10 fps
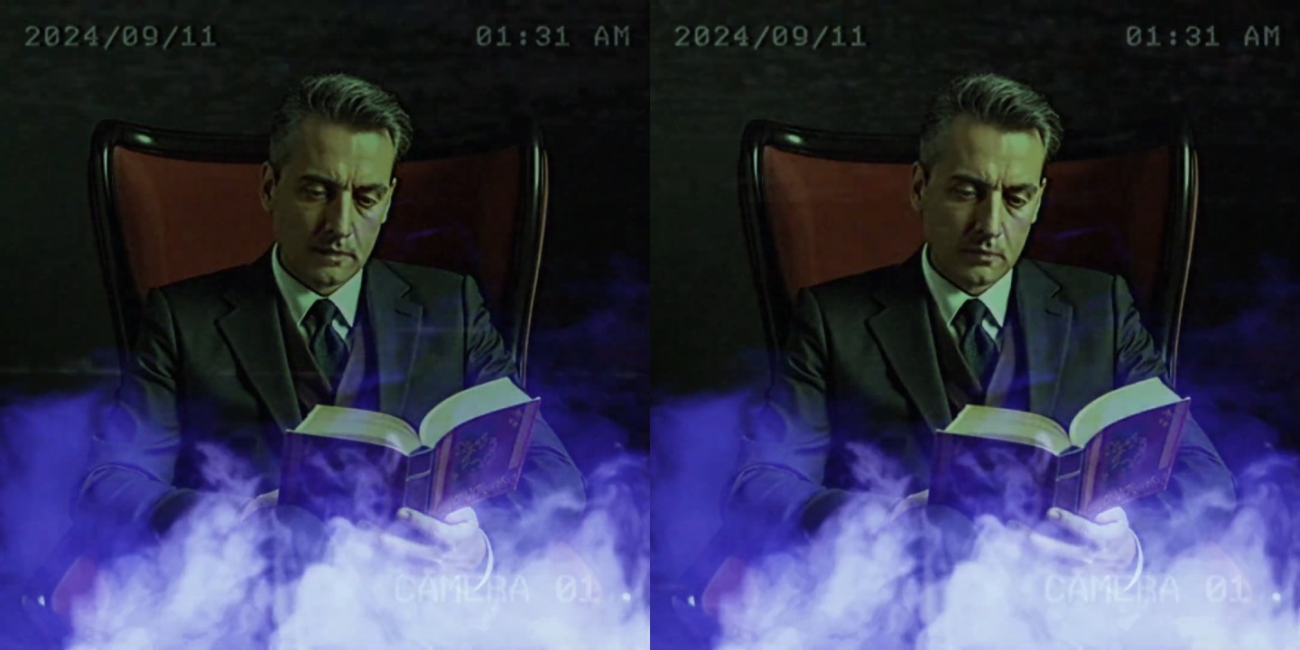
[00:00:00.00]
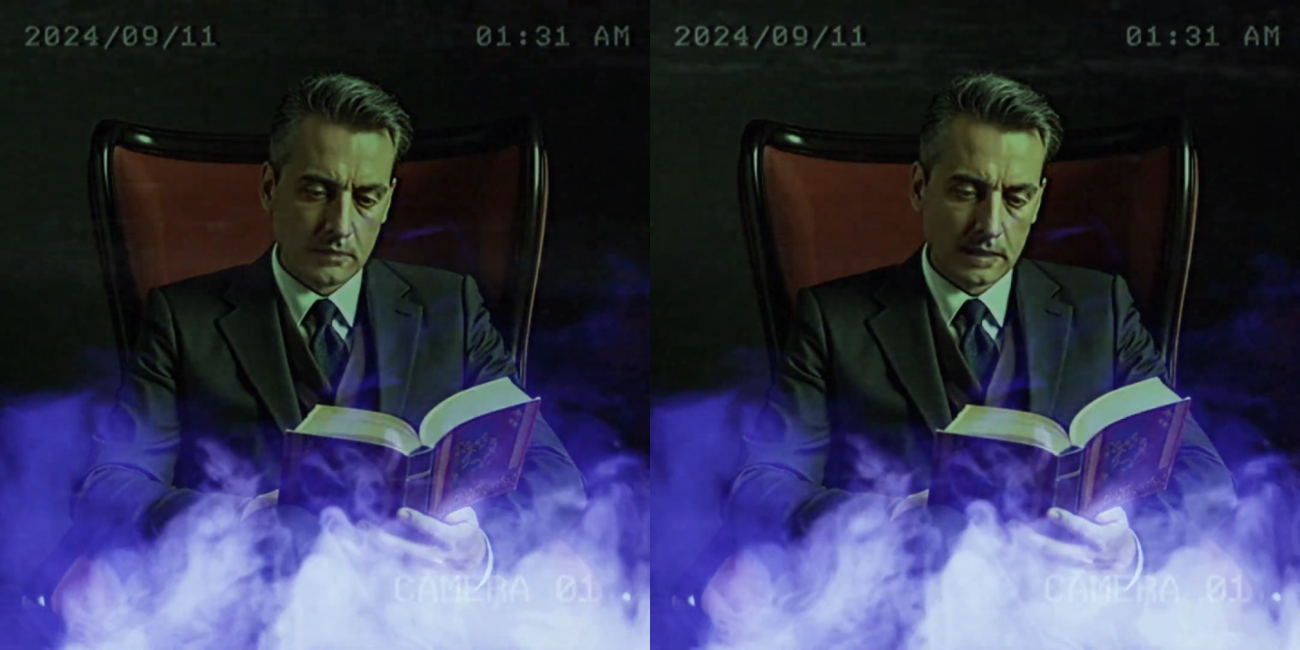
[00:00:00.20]

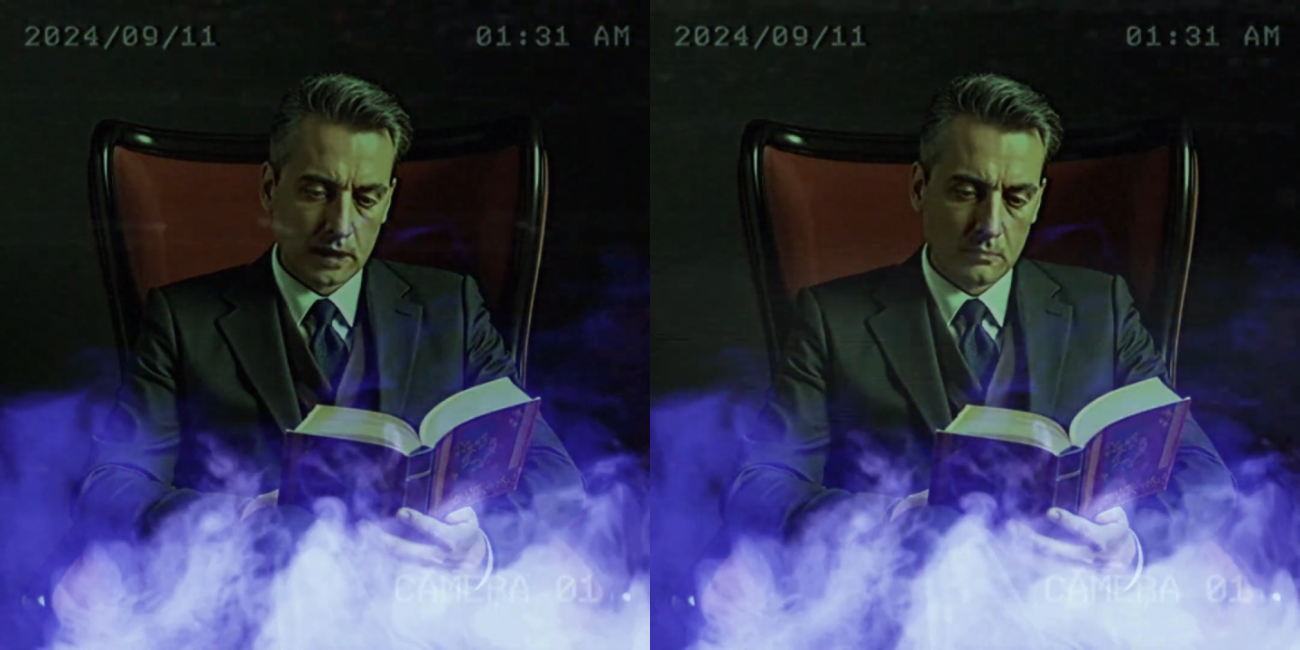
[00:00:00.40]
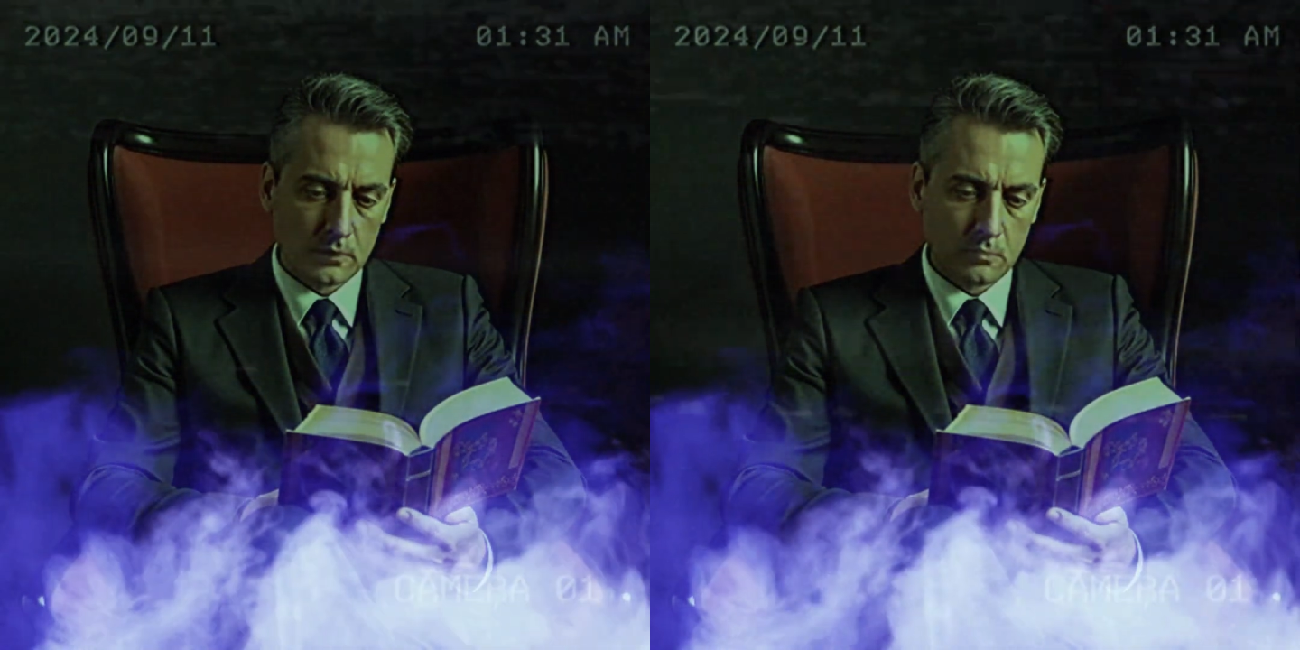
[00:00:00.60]
Only
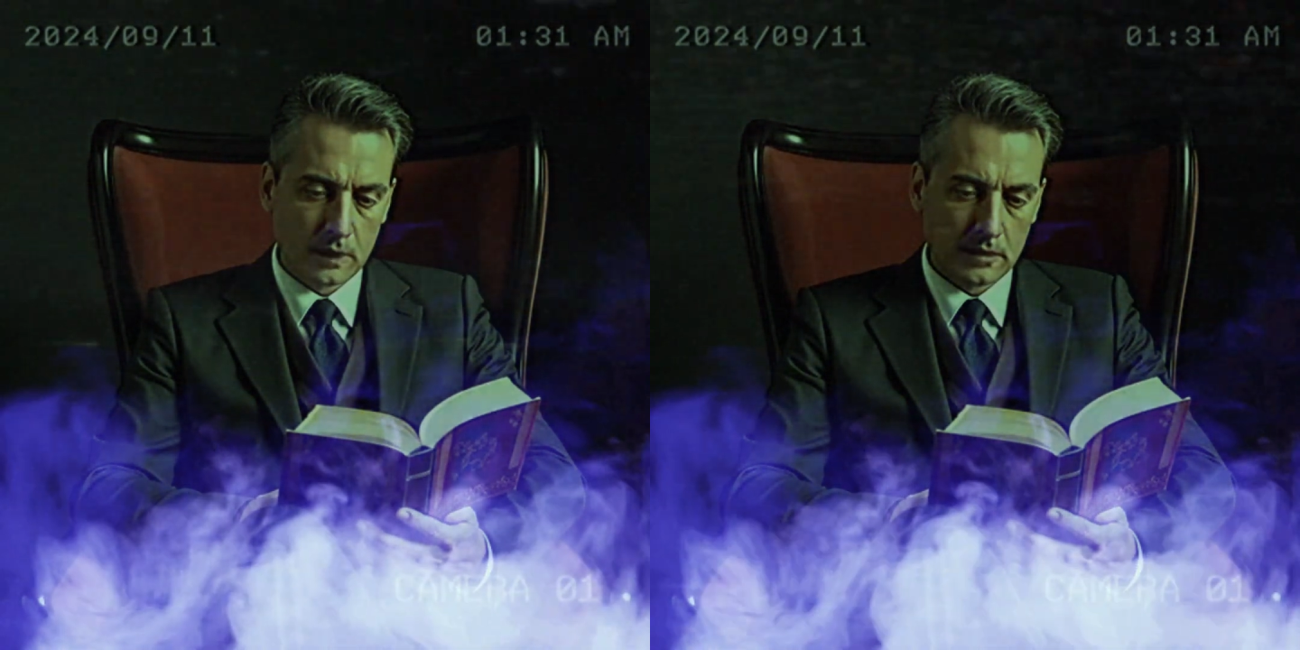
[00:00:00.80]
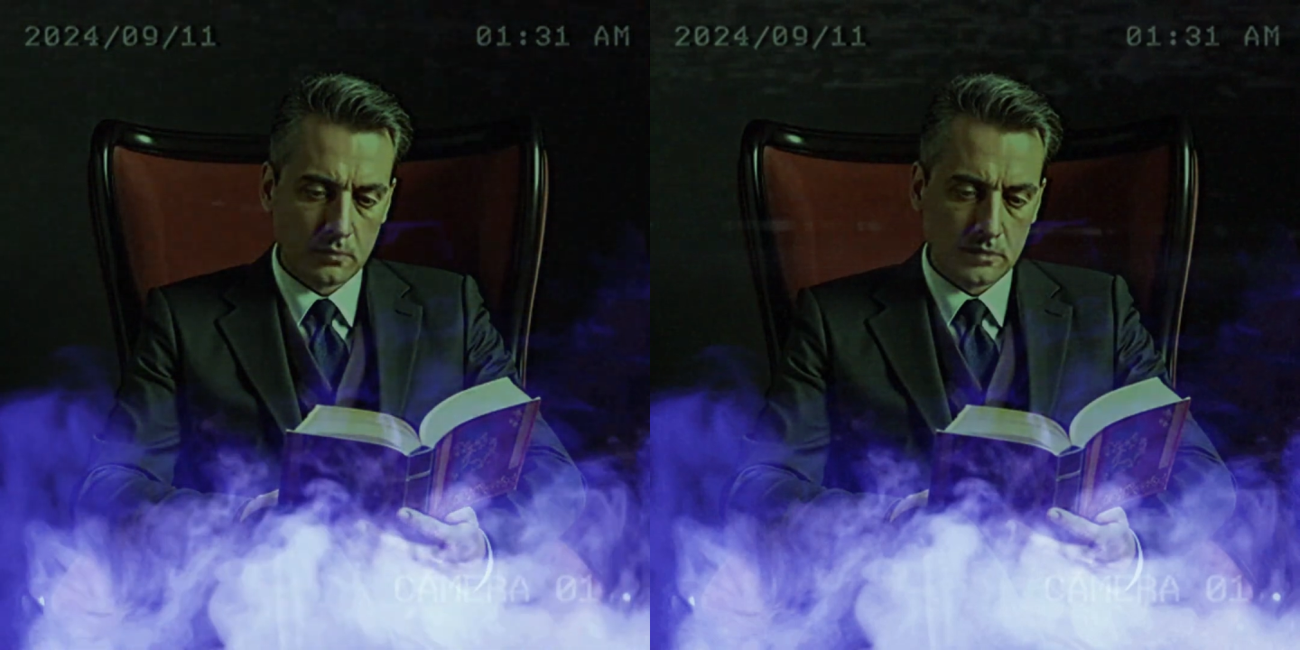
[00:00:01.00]
an open
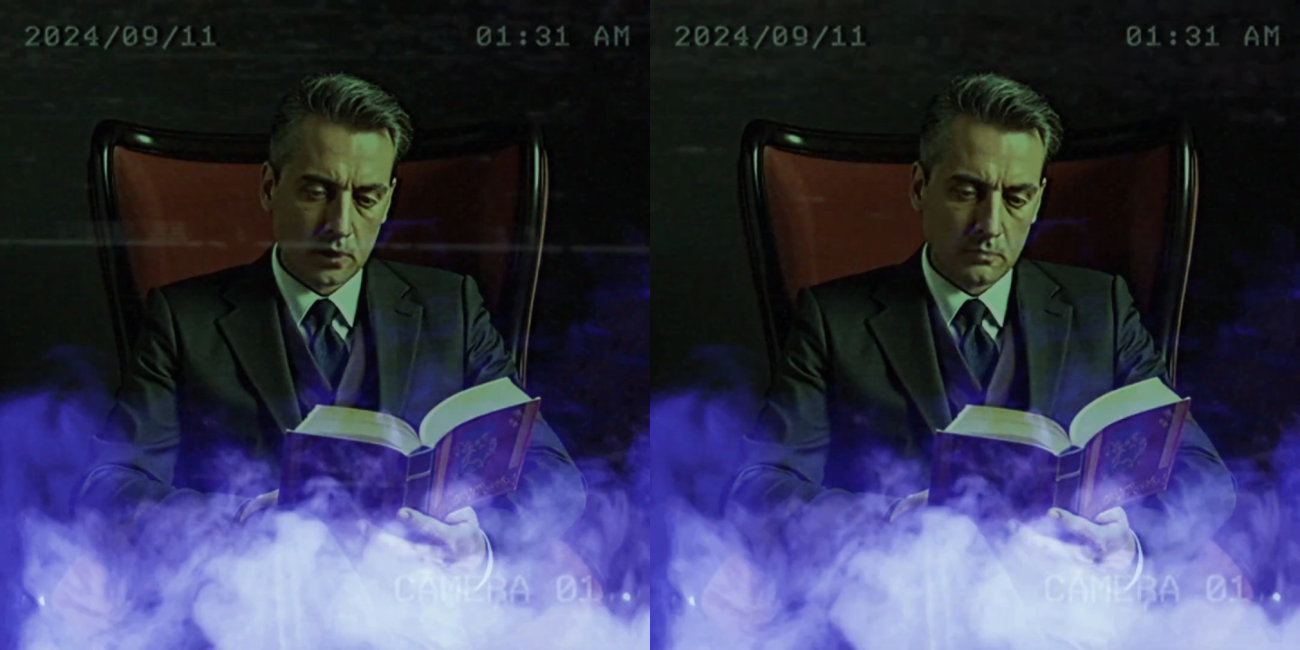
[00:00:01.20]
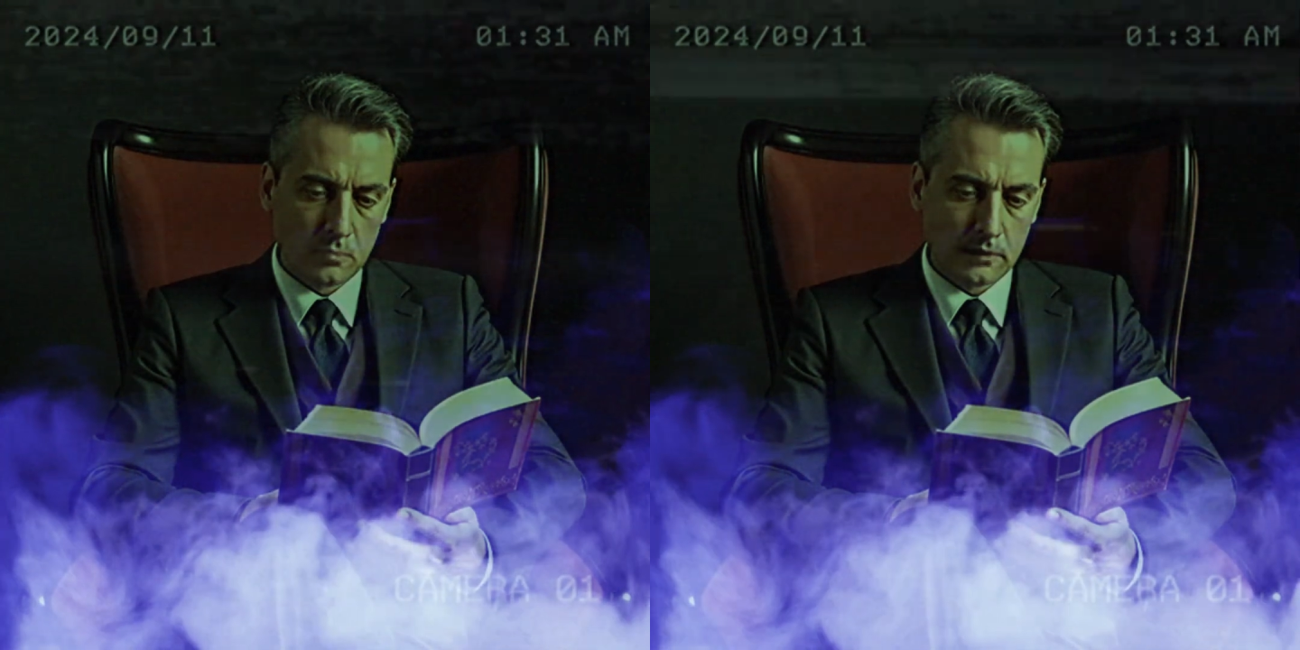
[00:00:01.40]
window told